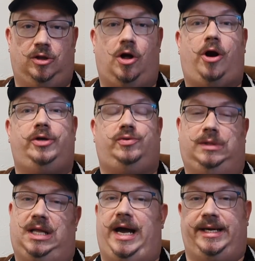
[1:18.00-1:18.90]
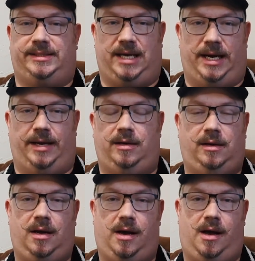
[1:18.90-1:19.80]
large reliance on
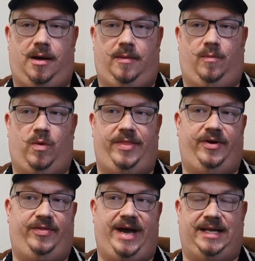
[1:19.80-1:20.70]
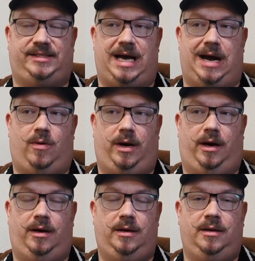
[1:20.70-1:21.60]
it, whether that's
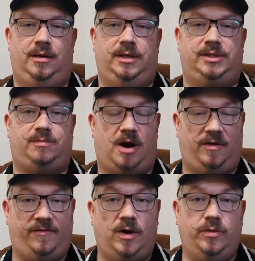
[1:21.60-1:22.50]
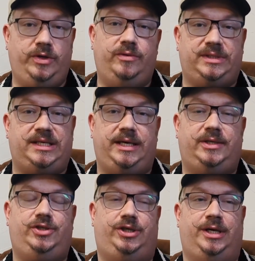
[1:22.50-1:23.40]
our smartphone
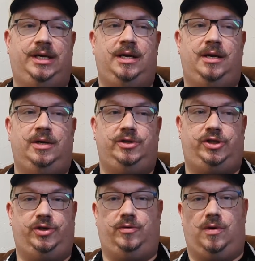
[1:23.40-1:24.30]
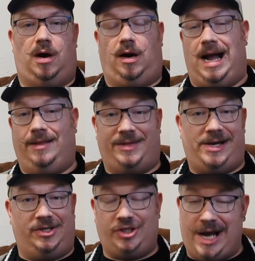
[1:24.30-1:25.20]
usage, to our
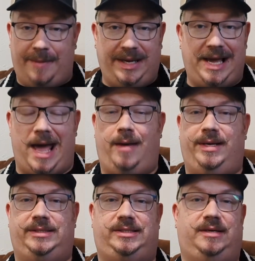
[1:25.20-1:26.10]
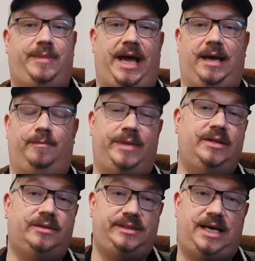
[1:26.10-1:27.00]
online shopping habits, to paying
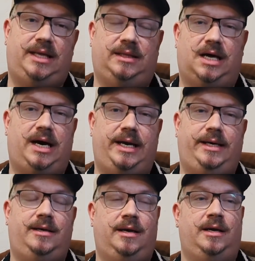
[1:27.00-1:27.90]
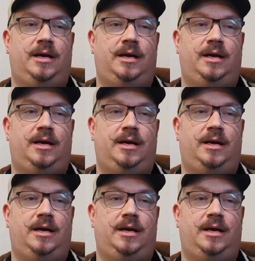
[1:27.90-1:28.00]
bills online.